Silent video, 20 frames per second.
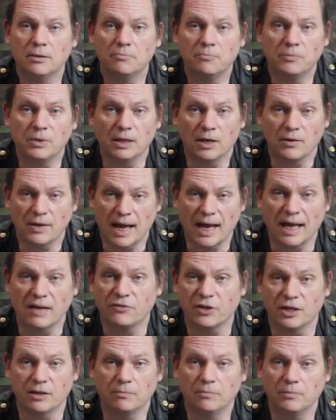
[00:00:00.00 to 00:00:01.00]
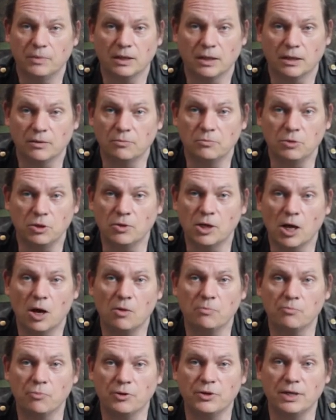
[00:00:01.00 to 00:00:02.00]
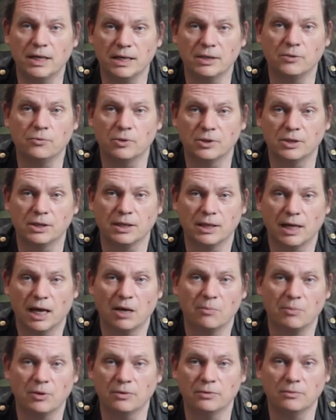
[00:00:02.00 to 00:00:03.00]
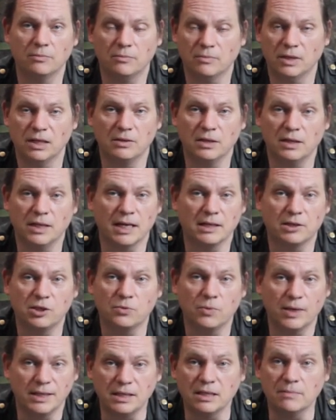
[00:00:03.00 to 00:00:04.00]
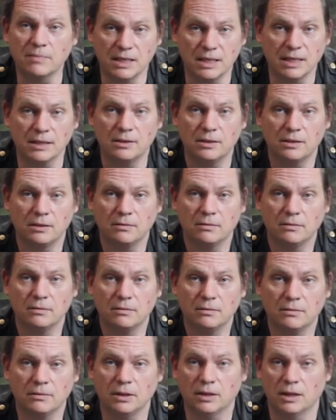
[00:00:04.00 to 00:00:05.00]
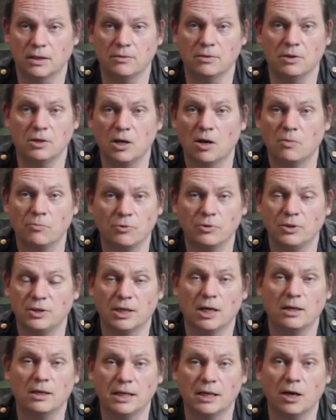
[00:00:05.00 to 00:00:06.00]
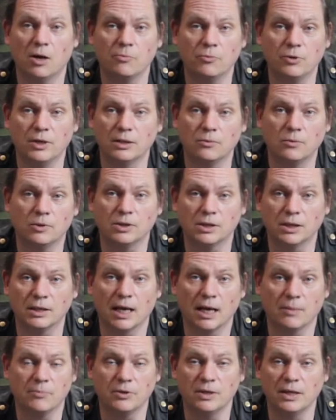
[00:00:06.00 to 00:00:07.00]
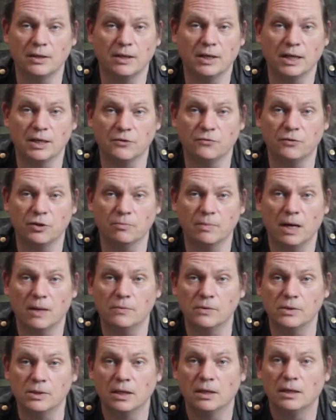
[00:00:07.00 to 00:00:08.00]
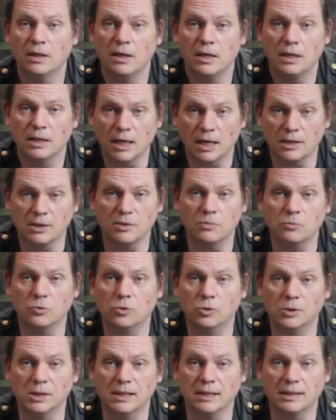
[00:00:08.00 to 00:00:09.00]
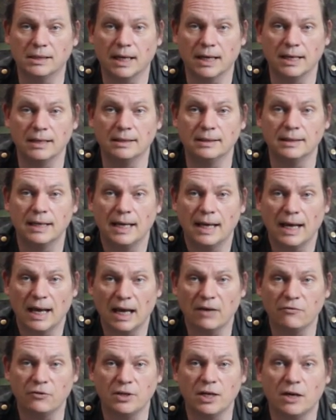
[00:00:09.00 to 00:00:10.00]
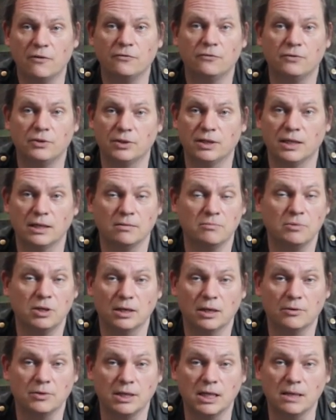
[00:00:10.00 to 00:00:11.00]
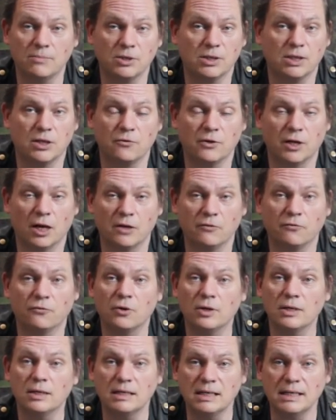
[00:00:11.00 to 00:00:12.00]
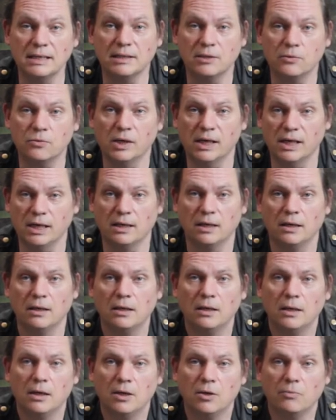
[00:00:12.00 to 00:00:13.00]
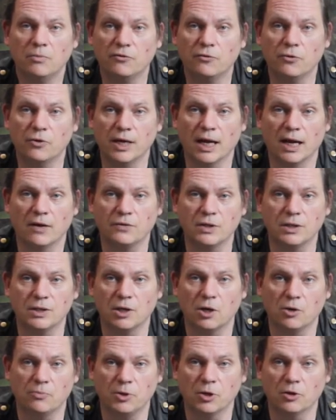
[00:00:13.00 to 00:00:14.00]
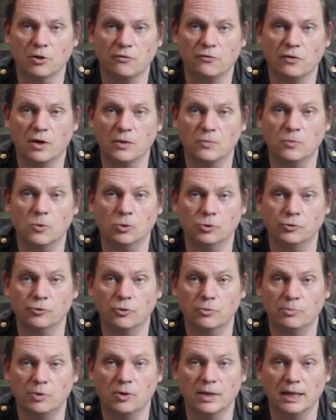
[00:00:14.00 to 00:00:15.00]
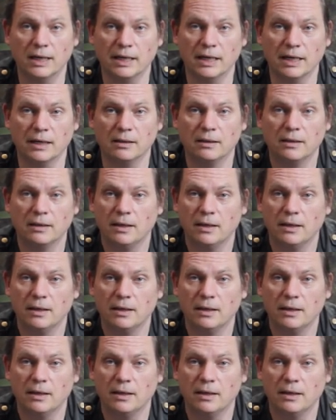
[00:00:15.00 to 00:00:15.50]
You know, have it. You know, you can't predict what's going to happen in the next 20 minutes. You know, you can't certainly can't predict what's going to happen in the next few months. Get some water containers. Have enough to keep, you know, to keep yourself going for at least a week before you have to start purifying water or boiling it.